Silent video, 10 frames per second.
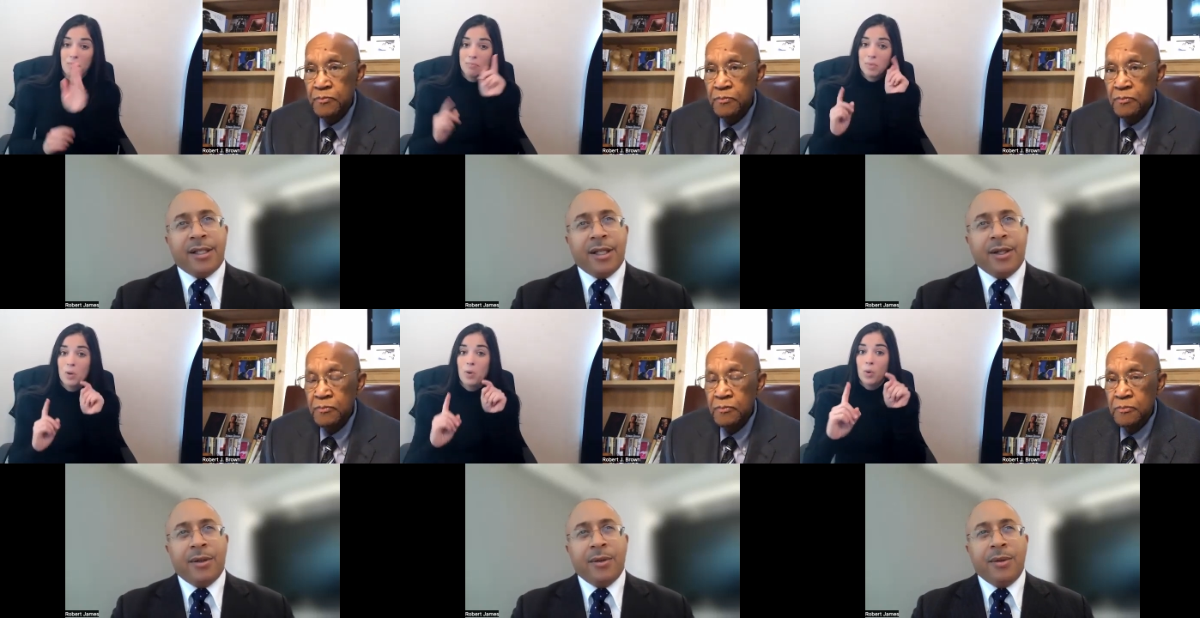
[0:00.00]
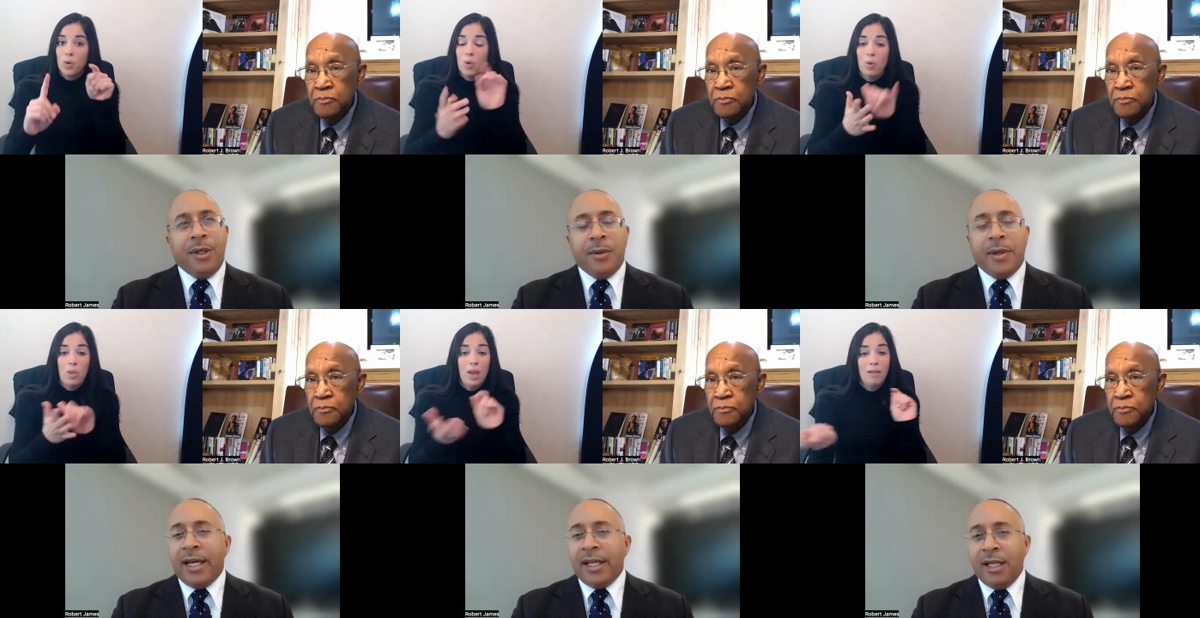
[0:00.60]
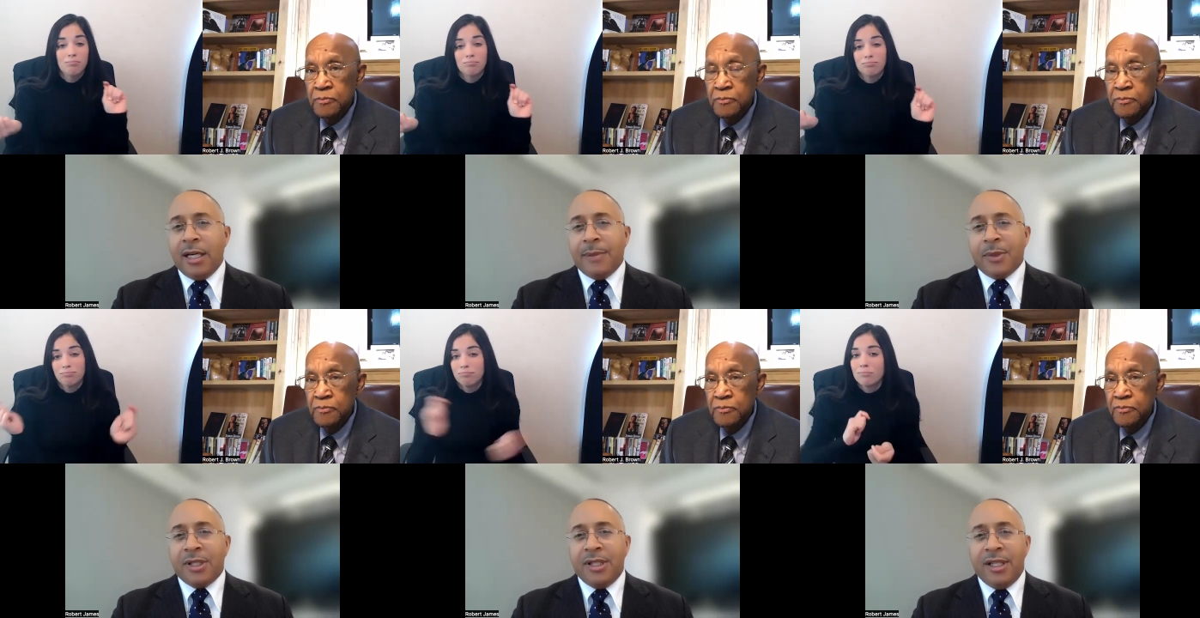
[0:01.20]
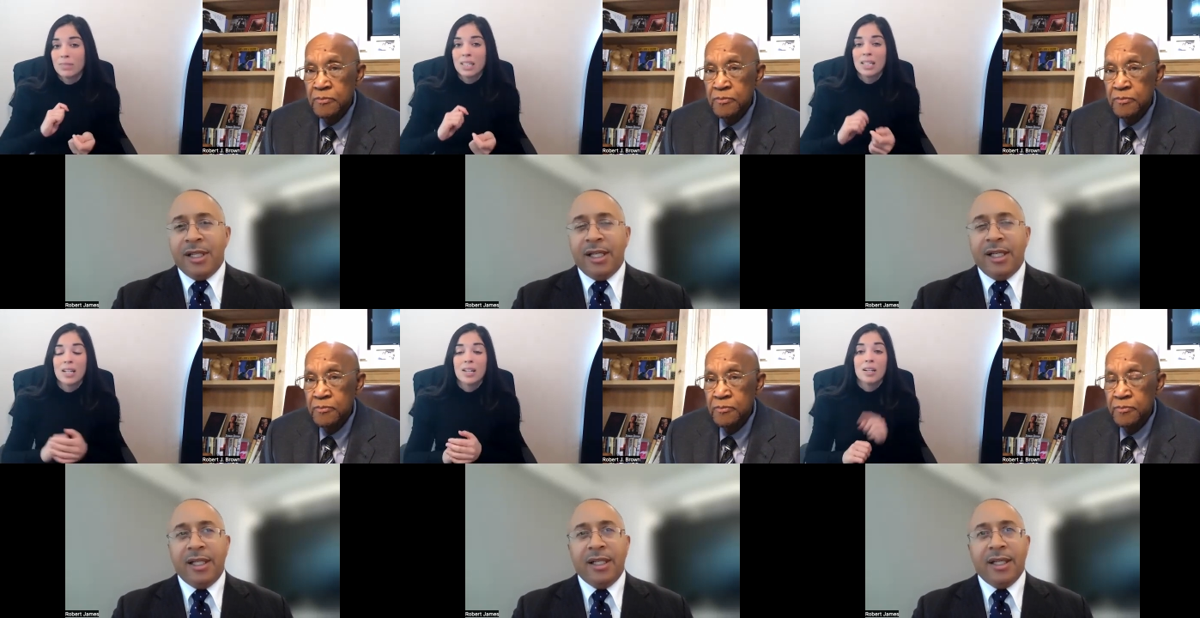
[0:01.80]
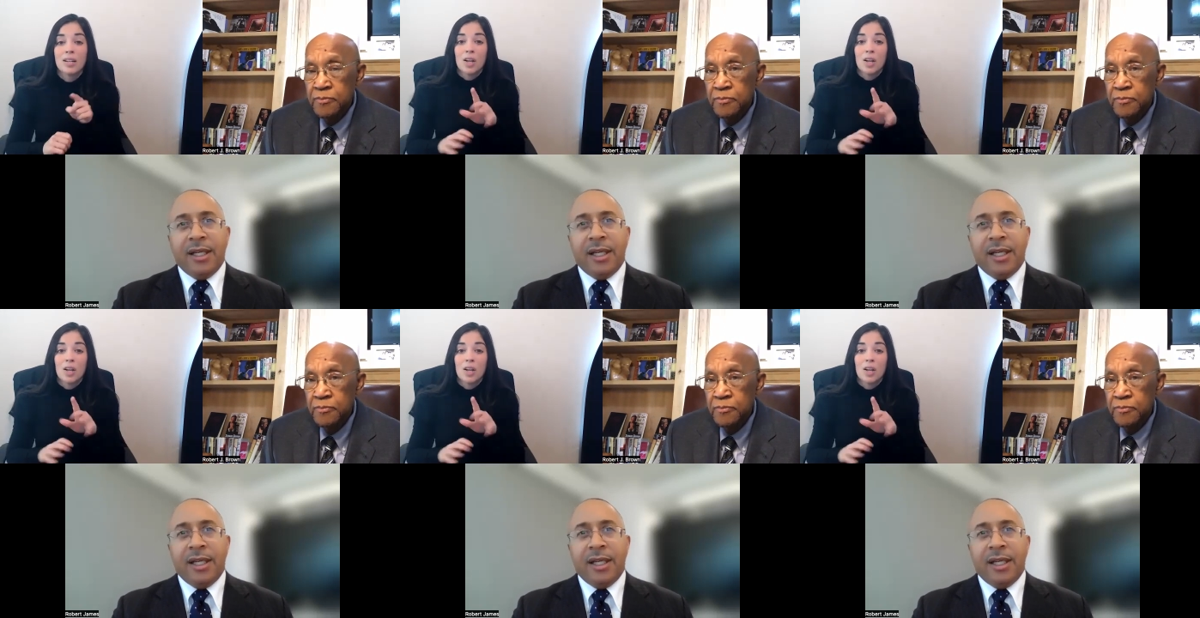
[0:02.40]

Speaker 1: so you had the opportunity